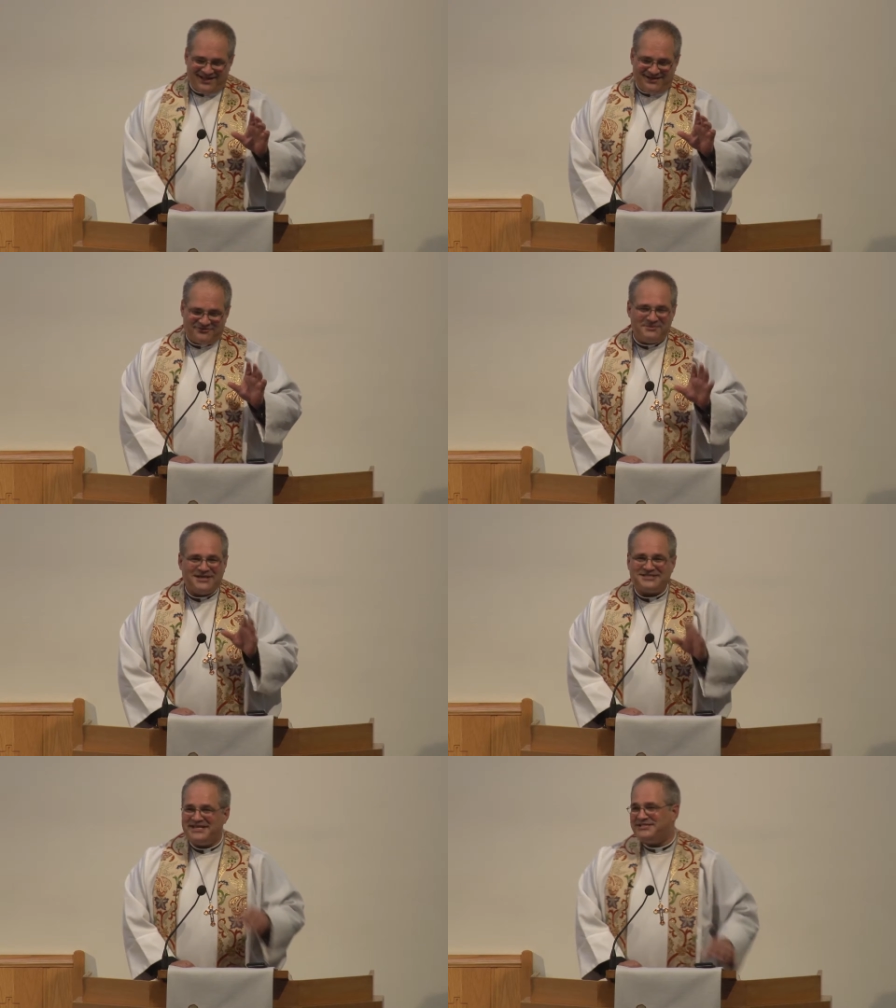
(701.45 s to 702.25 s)
For me,
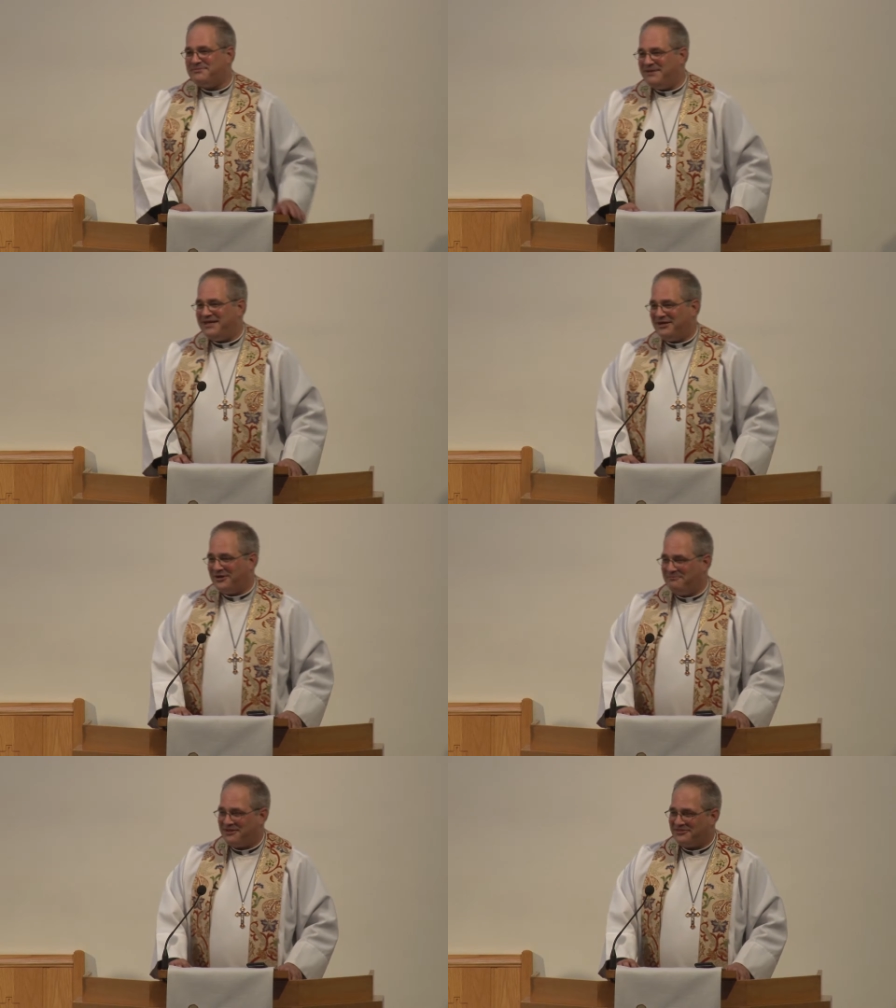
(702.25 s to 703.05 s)
it's neat to be here
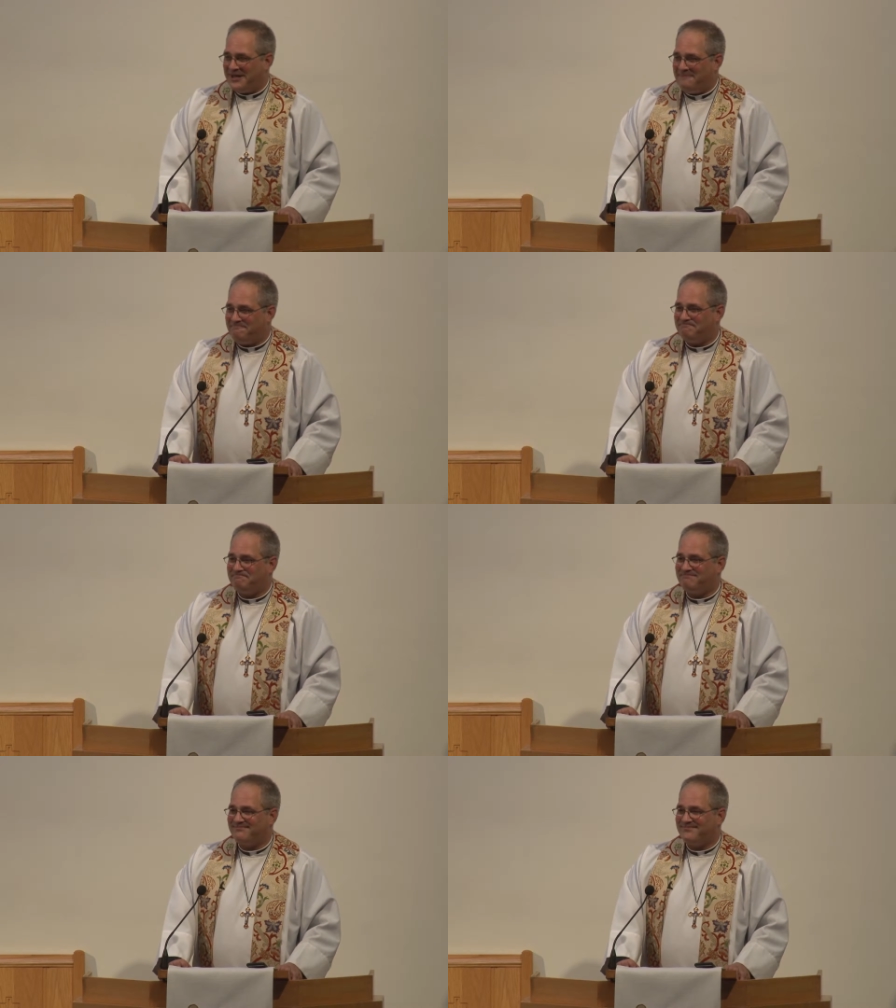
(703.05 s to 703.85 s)
at Bethlehem.
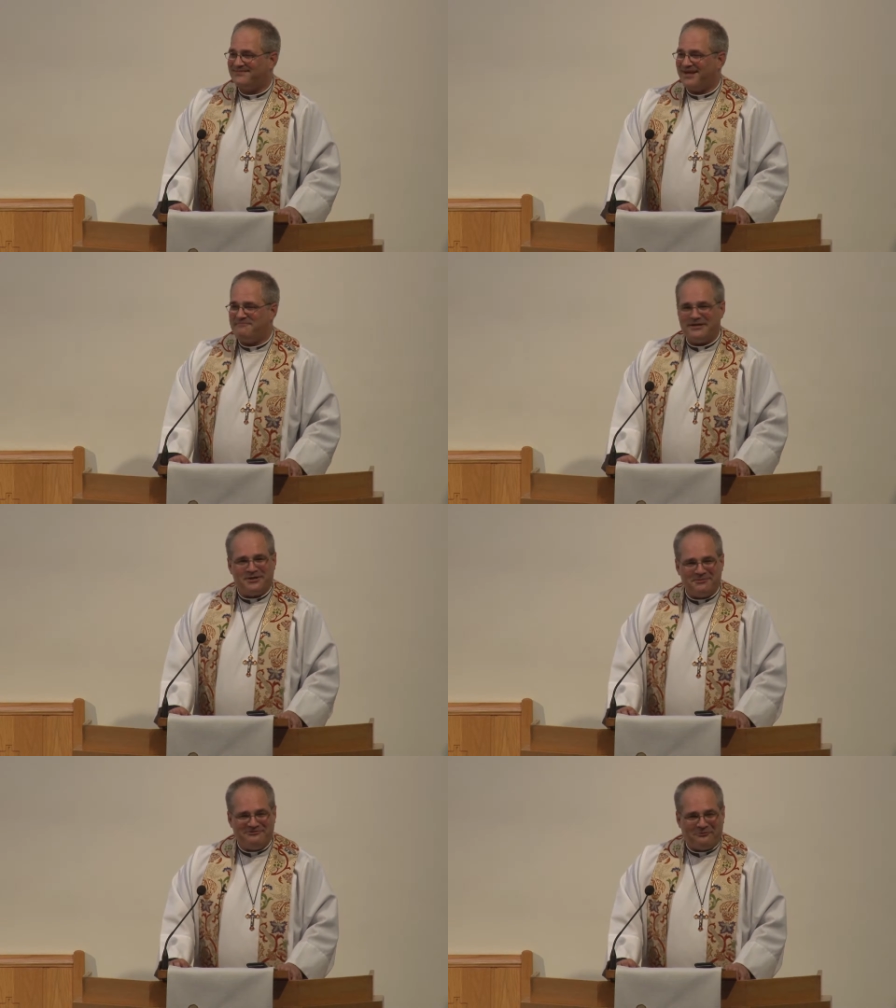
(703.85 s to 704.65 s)
I've been
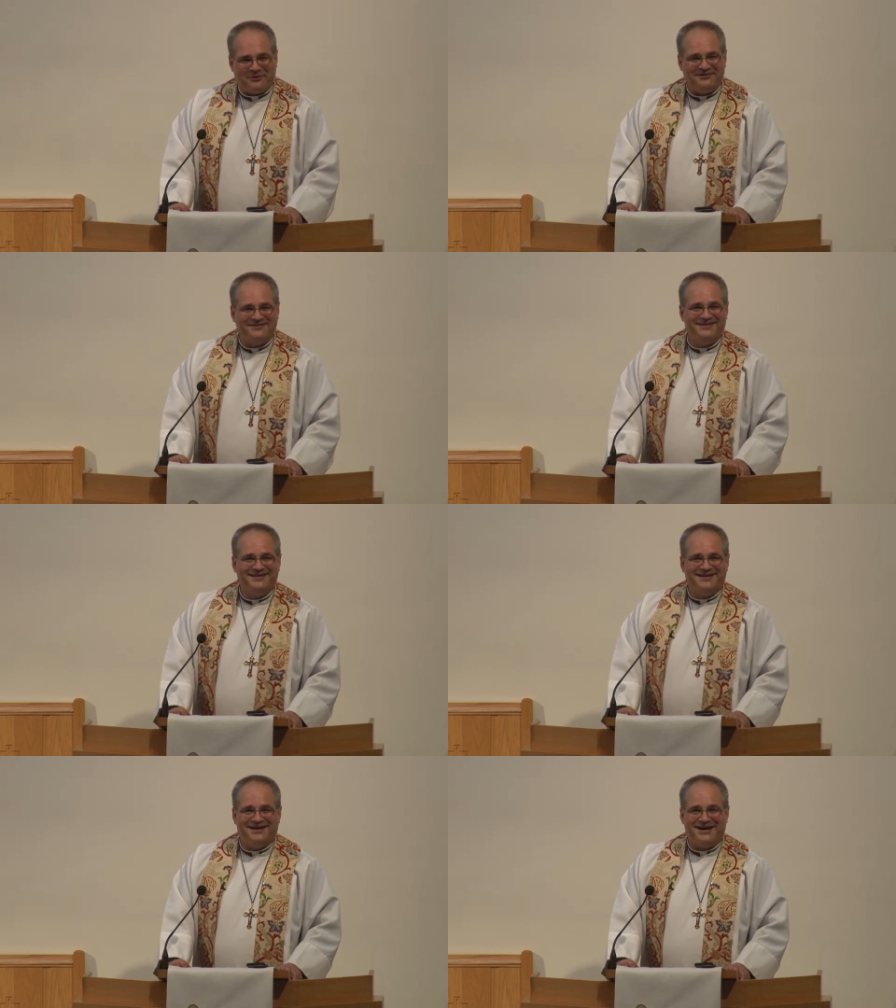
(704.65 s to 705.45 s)
here before.
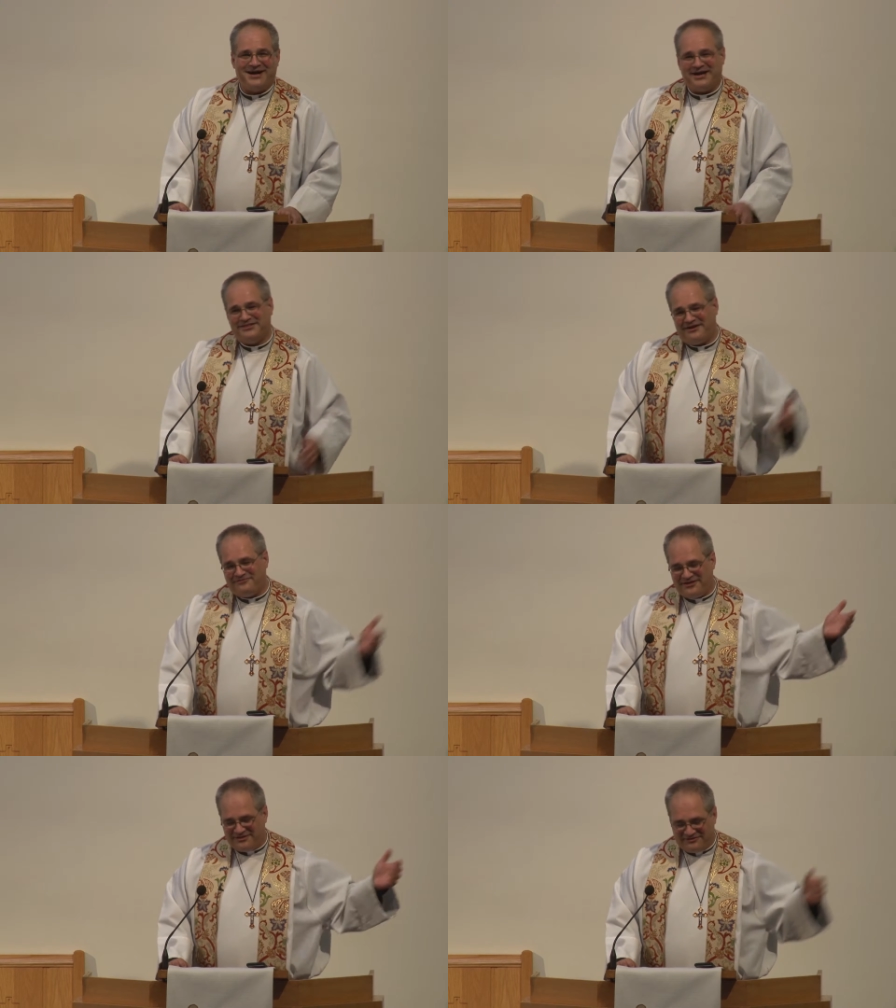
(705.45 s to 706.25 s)
Uh, I love
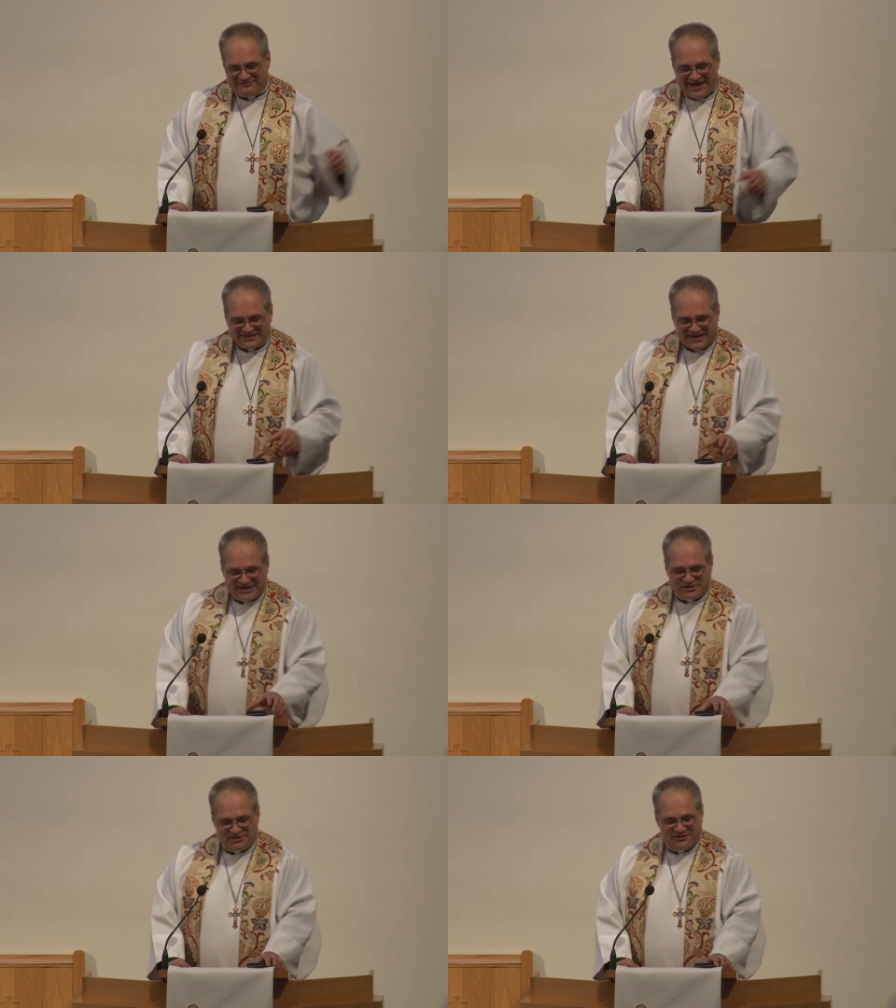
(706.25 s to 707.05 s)
the, the fact that I
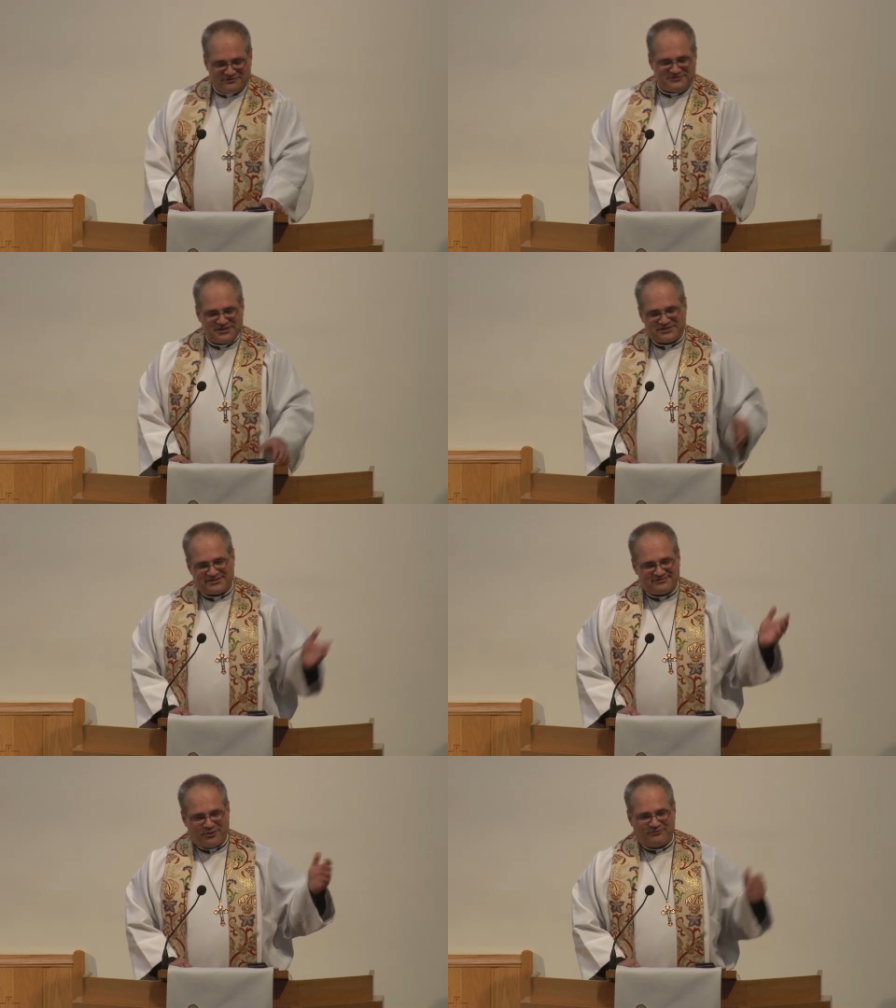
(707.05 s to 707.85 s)
served
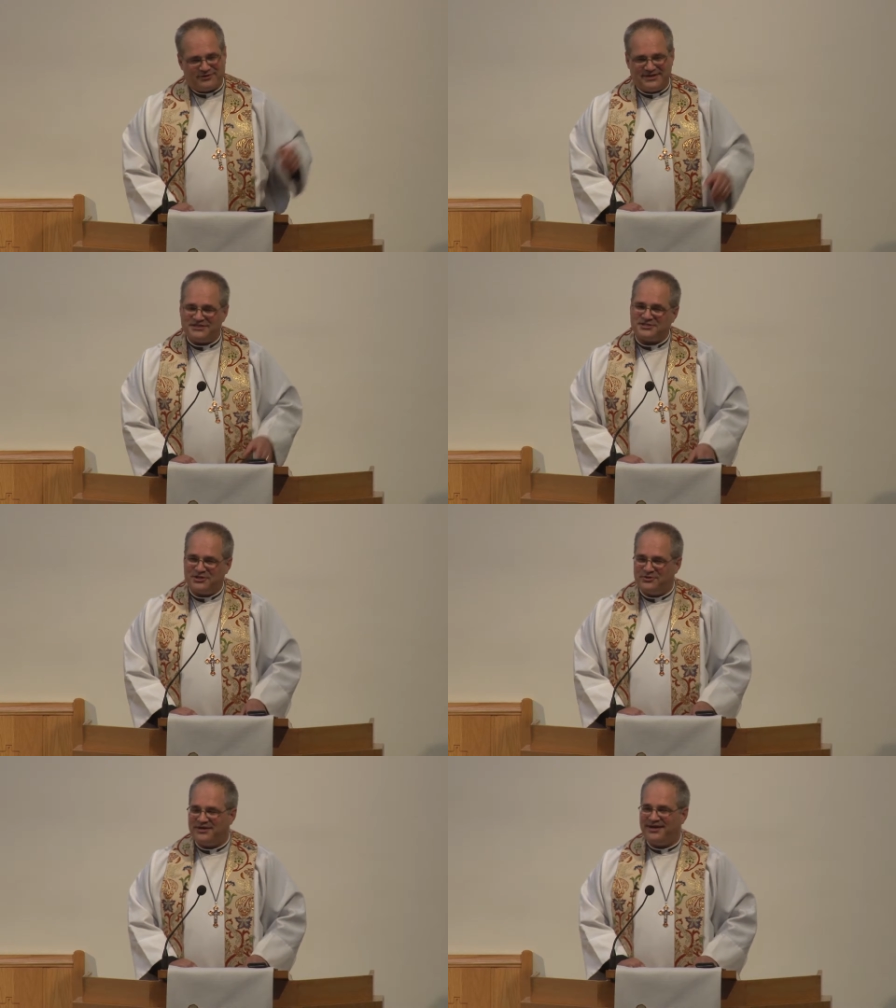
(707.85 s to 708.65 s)
just over in
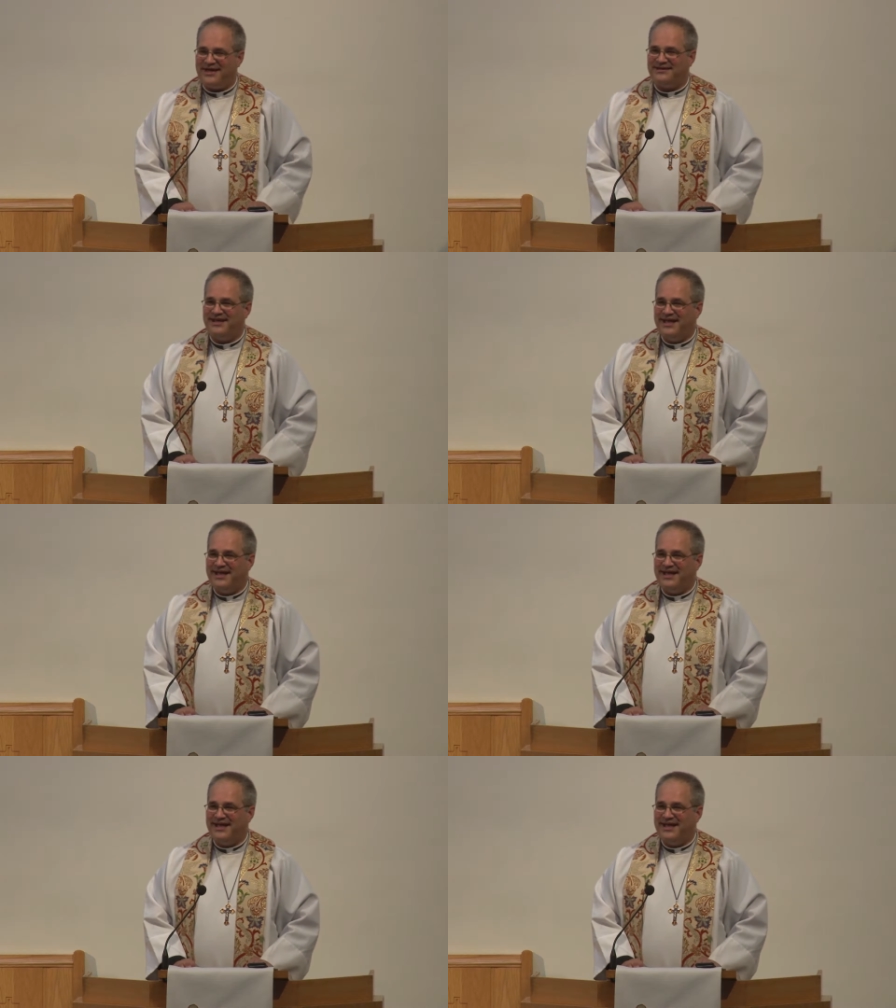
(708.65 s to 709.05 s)
Niskayuna and,